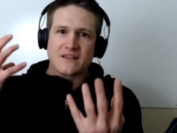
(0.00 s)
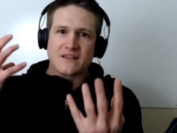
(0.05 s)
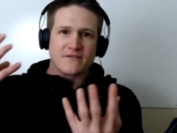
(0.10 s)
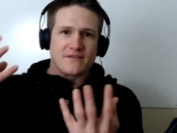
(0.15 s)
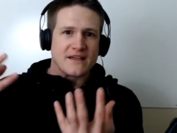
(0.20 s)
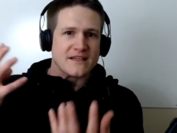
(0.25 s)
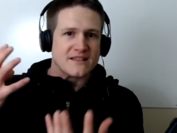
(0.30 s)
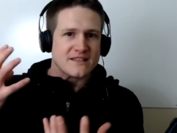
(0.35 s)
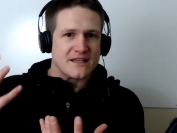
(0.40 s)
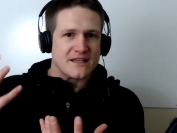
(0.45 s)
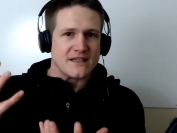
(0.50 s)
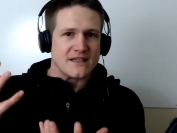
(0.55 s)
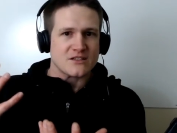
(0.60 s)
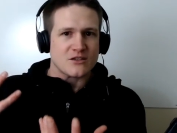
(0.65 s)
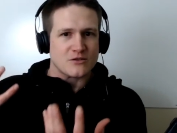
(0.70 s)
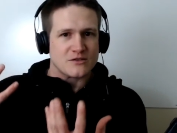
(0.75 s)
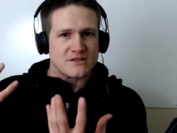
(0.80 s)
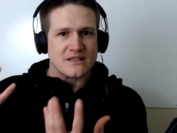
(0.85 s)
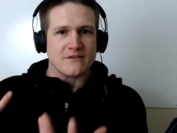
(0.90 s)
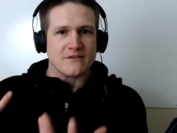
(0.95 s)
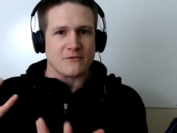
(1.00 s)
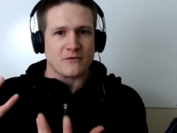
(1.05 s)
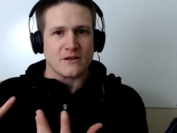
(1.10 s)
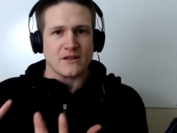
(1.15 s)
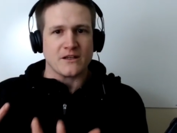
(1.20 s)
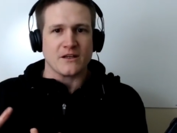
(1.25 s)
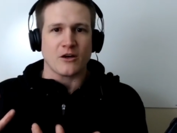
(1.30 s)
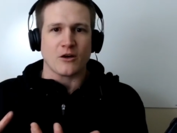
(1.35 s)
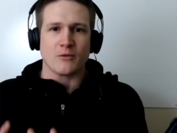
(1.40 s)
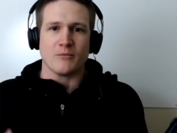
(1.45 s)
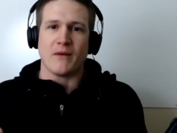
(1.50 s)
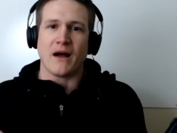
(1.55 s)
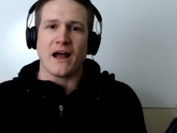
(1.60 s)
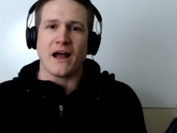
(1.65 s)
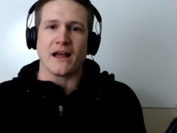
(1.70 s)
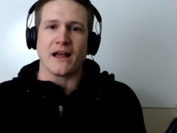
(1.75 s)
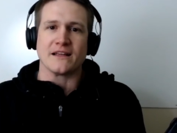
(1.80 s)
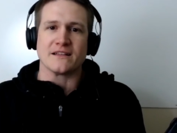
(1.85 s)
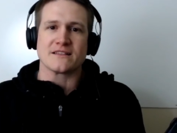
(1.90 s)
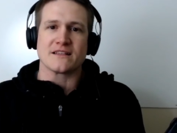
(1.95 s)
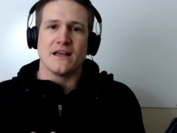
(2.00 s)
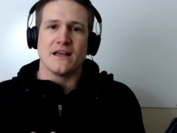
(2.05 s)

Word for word: of these things are different in our minds